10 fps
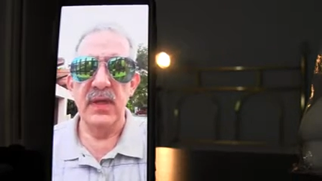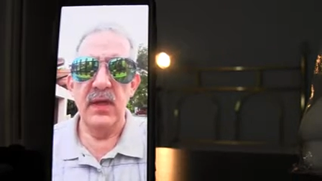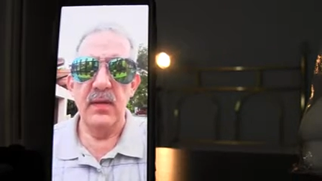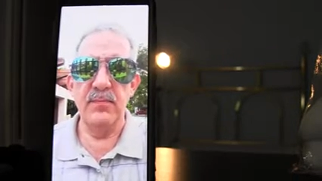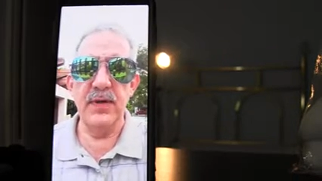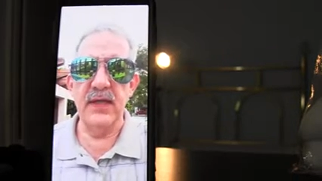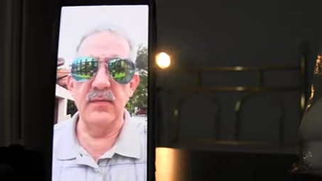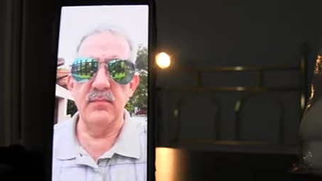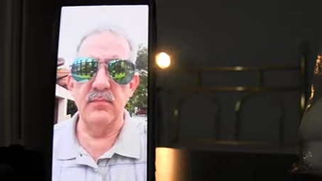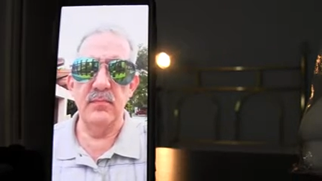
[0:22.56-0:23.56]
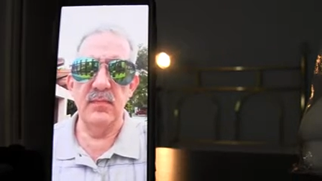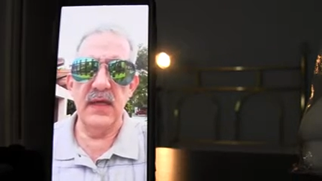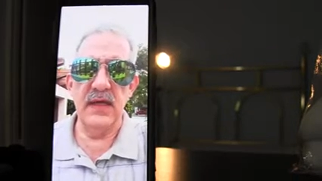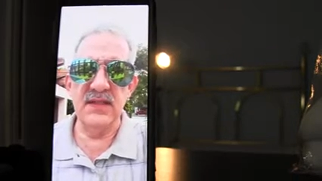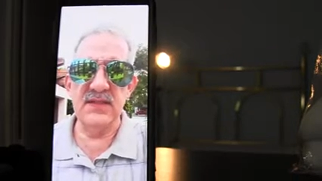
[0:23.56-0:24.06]
but
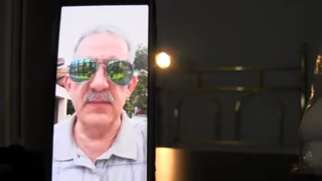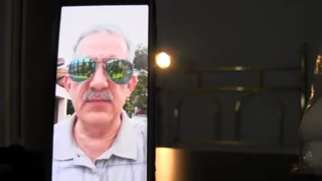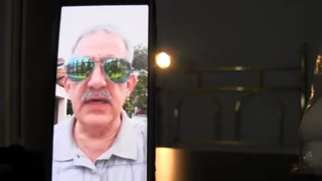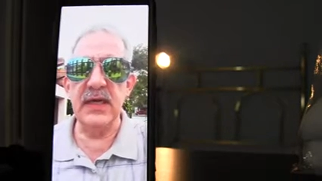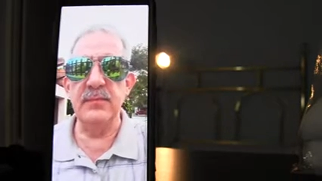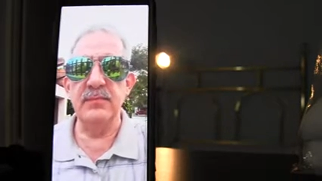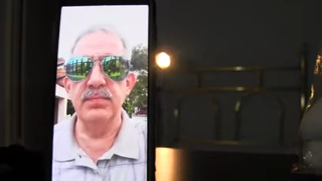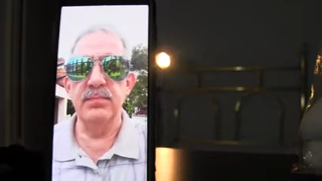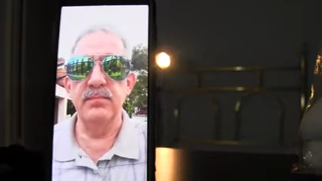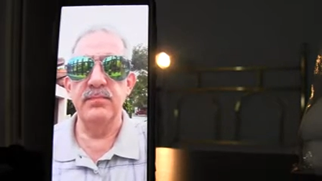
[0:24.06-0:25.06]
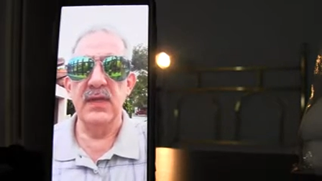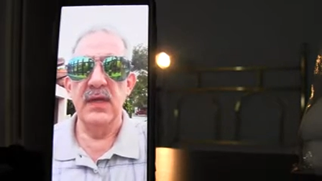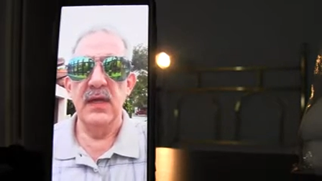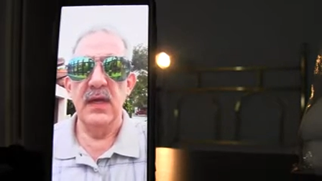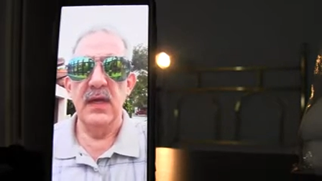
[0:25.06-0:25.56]
at the same time,
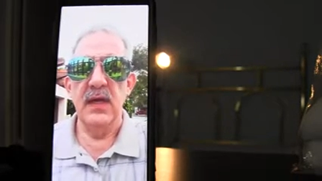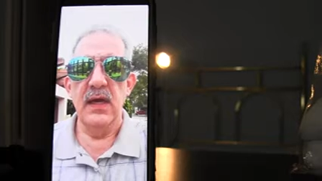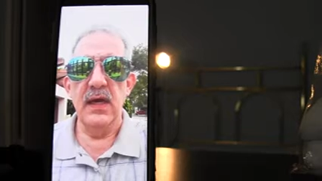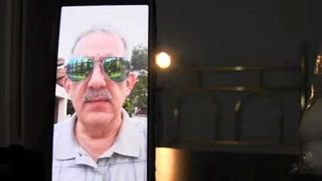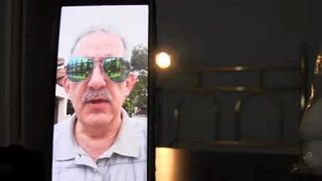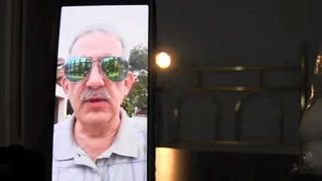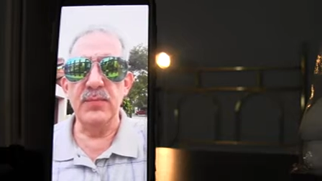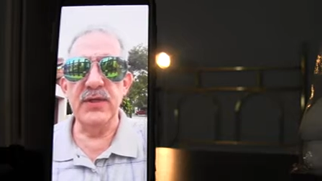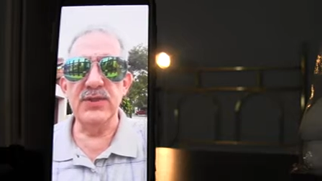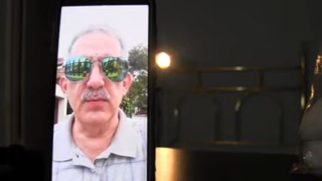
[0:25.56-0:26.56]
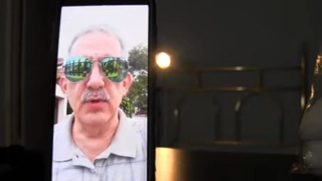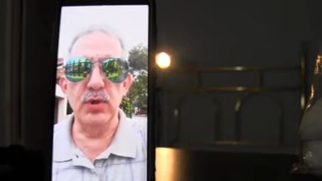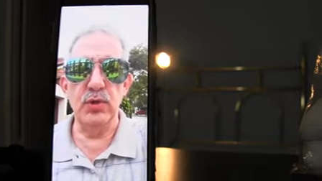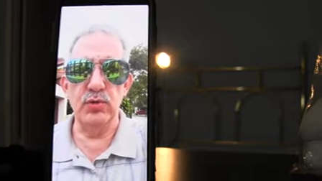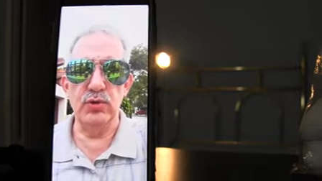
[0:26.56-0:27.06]
I'm here to bring some good
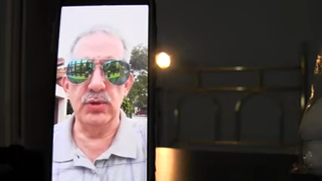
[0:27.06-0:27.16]
news.